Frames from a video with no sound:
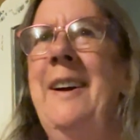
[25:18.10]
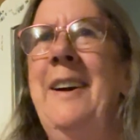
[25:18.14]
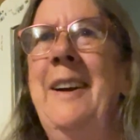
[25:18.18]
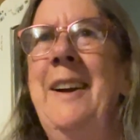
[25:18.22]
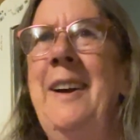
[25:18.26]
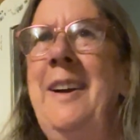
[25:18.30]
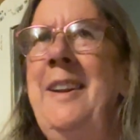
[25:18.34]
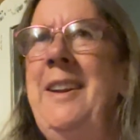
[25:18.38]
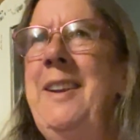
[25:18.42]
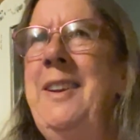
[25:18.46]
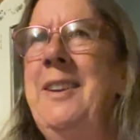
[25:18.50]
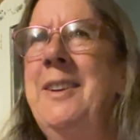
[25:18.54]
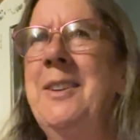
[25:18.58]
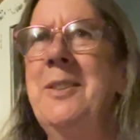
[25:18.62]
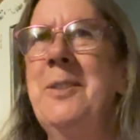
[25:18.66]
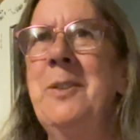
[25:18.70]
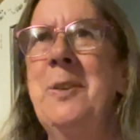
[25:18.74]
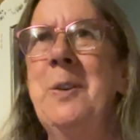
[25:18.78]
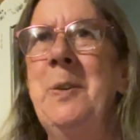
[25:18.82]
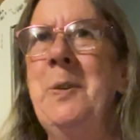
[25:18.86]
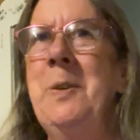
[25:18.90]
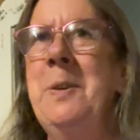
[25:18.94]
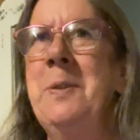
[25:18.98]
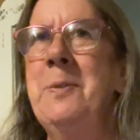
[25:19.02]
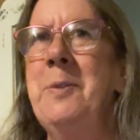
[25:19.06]
And he just
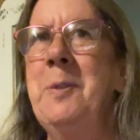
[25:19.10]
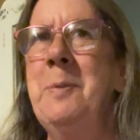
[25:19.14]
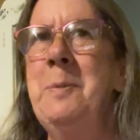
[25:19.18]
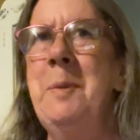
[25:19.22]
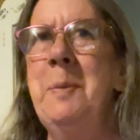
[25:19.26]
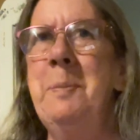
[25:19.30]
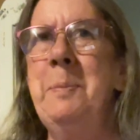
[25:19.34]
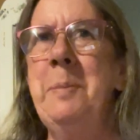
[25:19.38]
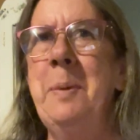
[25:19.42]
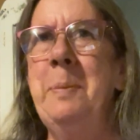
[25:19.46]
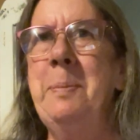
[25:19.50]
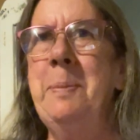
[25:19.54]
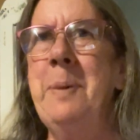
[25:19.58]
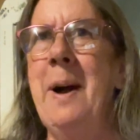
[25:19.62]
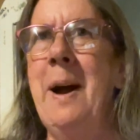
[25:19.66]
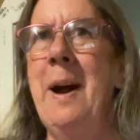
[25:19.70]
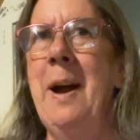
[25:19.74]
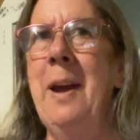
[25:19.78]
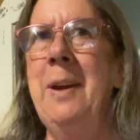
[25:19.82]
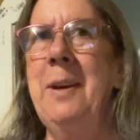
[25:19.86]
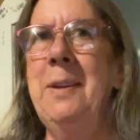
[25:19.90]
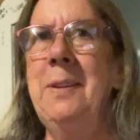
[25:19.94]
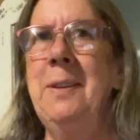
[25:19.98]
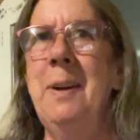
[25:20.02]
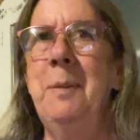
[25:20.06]
grew it from a
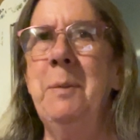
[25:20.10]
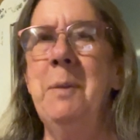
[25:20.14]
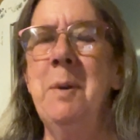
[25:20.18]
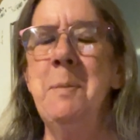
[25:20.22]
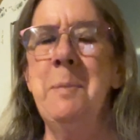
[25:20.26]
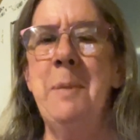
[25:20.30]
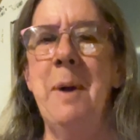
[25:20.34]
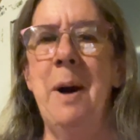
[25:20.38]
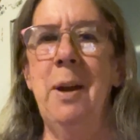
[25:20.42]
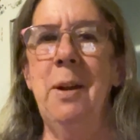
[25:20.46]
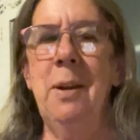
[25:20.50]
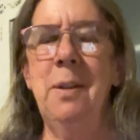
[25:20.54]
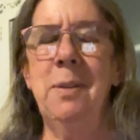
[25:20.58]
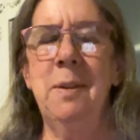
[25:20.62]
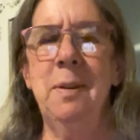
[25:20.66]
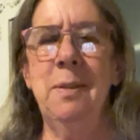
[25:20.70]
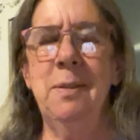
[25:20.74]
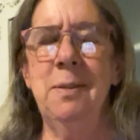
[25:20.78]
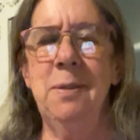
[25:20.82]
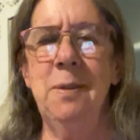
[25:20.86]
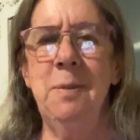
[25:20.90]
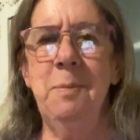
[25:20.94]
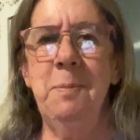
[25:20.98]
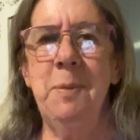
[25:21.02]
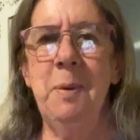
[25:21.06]
papaya that we bought at the
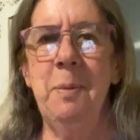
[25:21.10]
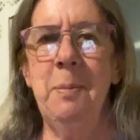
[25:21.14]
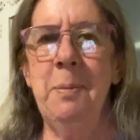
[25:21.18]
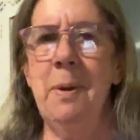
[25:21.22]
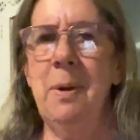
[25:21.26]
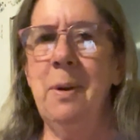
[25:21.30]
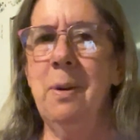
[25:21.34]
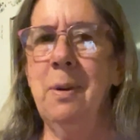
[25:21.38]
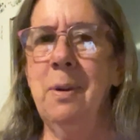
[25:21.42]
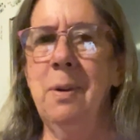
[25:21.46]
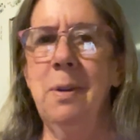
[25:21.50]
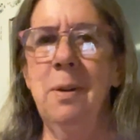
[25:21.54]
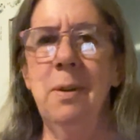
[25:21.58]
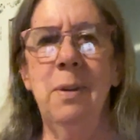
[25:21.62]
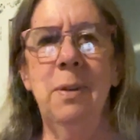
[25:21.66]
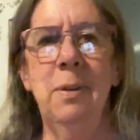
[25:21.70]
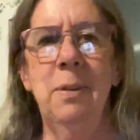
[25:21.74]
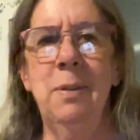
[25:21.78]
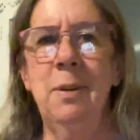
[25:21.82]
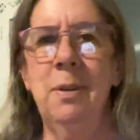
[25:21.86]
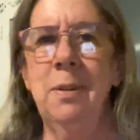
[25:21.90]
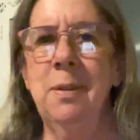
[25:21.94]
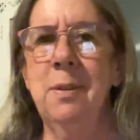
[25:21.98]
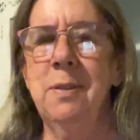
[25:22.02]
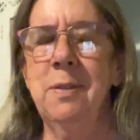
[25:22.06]
supermarket.
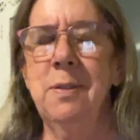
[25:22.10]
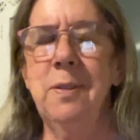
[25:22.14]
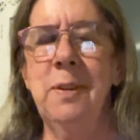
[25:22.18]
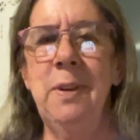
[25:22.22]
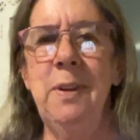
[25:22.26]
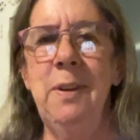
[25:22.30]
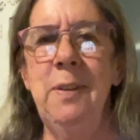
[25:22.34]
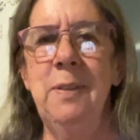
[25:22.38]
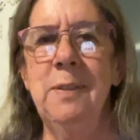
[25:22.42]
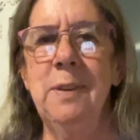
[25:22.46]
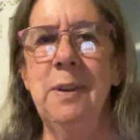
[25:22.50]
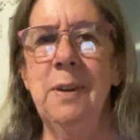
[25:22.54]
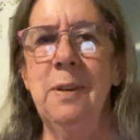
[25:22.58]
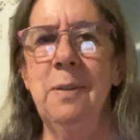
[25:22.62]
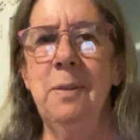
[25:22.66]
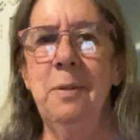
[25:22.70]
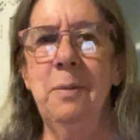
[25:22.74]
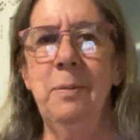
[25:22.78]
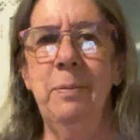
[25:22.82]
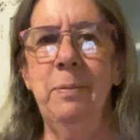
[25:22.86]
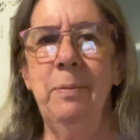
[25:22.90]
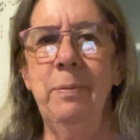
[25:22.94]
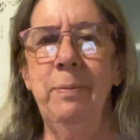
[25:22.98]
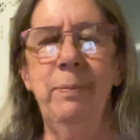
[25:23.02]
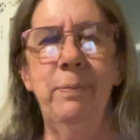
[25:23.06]
Took the seeds out,
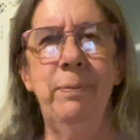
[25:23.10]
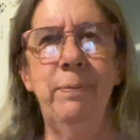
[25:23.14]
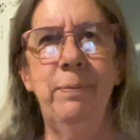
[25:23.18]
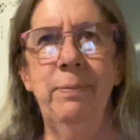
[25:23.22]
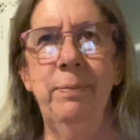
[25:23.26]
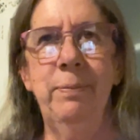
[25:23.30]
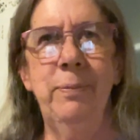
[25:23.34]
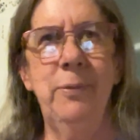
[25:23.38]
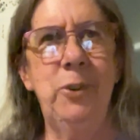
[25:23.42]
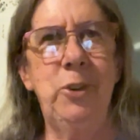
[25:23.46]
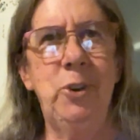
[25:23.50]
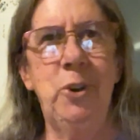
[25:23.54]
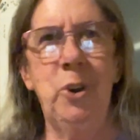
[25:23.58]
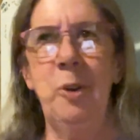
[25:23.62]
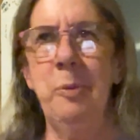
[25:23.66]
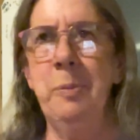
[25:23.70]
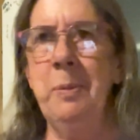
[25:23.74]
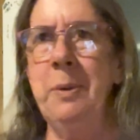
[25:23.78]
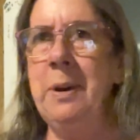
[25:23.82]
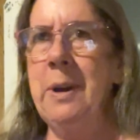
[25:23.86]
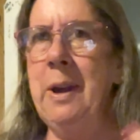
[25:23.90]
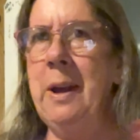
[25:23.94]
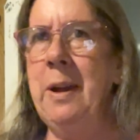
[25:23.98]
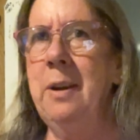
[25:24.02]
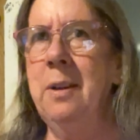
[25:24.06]

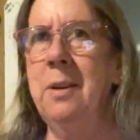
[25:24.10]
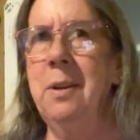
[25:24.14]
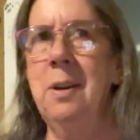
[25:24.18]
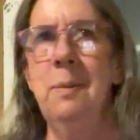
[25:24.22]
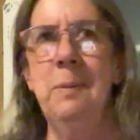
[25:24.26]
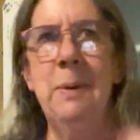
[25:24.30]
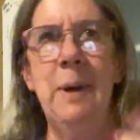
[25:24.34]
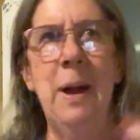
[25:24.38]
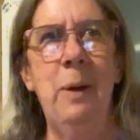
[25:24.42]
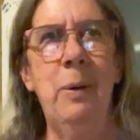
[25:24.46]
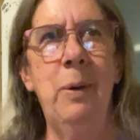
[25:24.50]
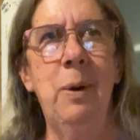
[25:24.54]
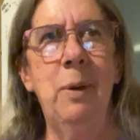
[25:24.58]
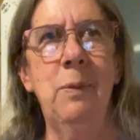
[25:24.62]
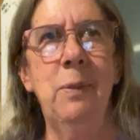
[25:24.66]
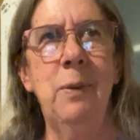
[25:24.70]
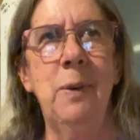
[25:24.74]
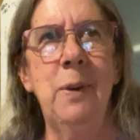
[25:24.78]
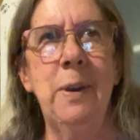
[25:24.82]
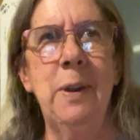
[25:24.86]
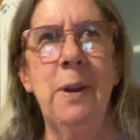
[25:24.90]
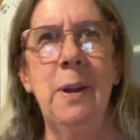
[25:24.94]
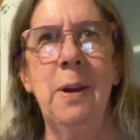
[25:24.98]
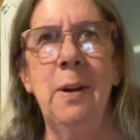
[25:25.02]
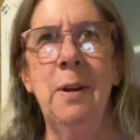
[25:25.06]
germinated them, however
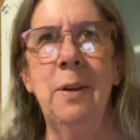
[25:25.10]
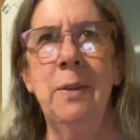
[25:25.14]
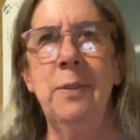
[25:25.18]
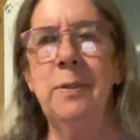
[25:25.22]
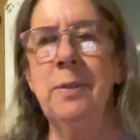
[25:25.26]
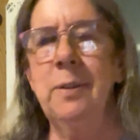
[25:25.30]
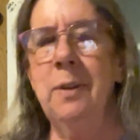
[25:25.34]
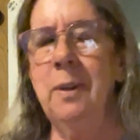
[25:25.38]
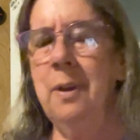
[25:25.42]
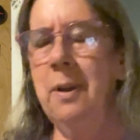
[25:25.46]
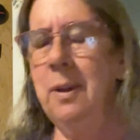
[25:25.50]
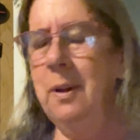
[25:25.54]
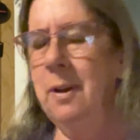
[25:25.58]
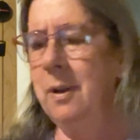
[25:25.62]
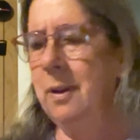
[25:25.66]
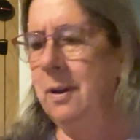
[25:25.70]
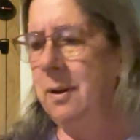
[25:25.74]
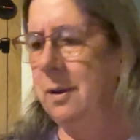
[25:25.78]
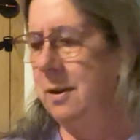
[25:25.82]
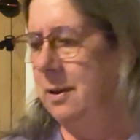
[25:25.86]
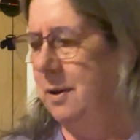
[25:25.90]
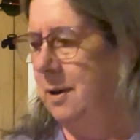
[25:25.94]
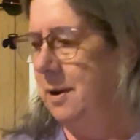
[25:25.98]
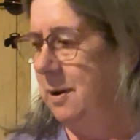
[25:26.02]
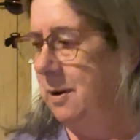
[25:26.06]
he does,
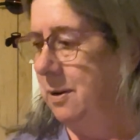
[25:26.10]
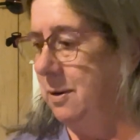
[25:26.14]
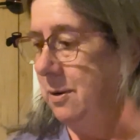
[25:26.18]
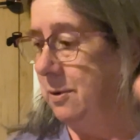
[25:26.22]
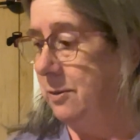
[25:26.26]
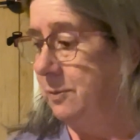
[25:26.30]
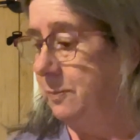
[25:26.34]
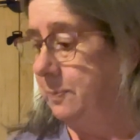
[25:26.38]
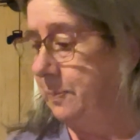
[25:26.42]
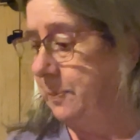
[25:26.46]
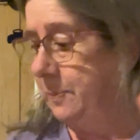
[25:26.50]
and just